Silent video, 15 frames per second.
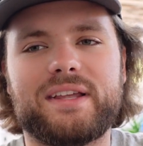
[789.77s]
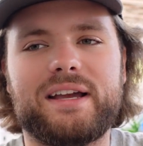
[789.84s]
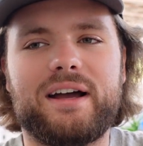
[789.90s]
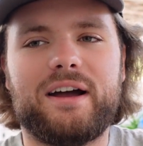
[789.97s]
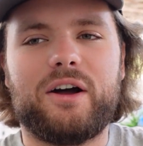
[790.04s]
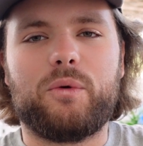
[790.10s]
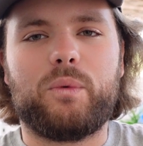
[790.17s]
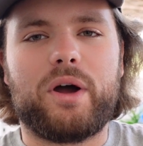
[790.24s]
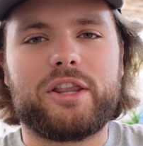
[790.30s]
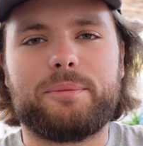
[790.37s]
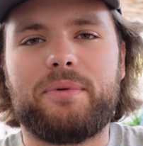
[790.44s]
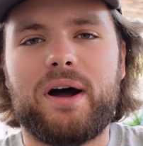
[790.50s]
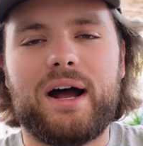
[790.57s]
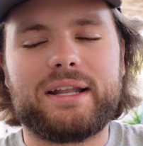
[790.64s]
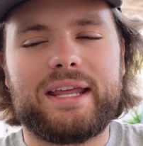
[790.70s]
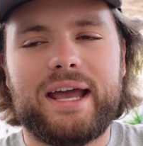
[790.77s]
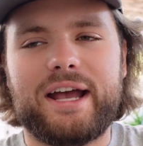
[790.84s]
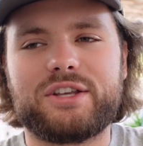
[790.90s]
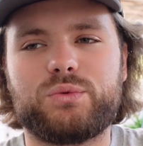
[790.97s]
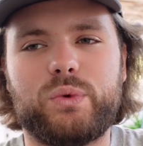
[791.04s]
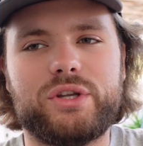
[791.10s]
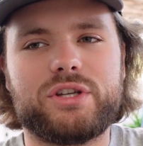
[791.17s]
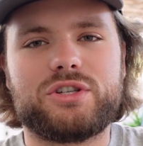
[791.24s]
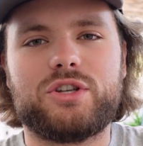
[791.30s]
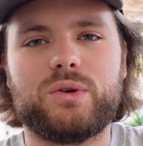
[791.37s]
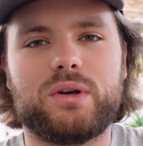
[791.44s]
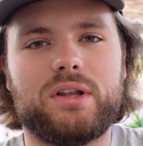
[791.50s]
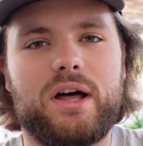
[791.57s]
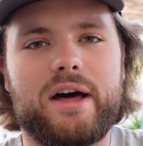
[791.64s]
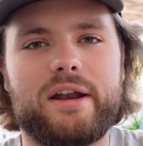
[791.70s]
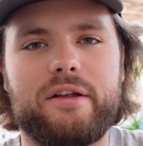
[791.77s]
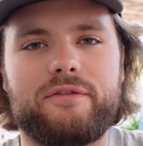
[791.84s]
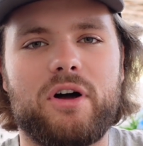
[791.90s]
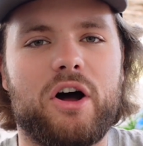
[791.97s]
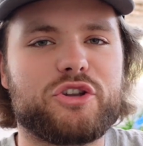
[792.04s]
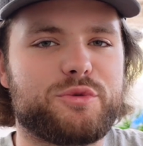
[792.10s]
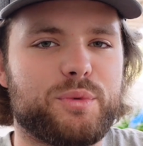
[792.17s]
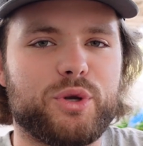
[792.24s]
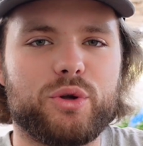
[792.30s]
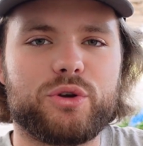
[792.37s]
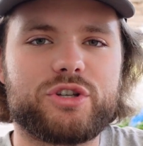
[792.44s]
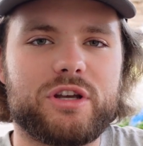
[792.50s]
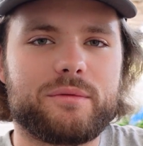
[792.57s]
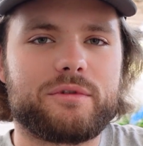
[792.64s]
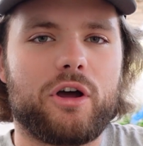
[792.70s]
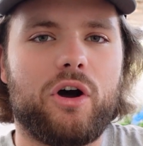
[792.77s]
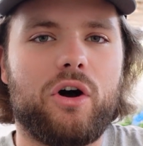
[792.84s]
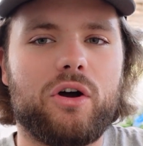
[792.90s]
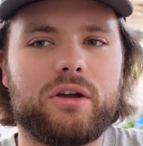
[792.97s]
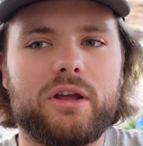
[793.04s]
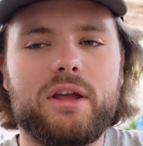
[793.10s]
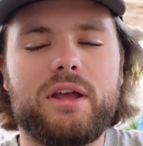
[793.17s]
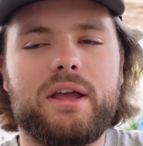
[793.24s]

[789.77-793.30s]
Uh, at the podcast, we just do a lot of entrepreneurship talk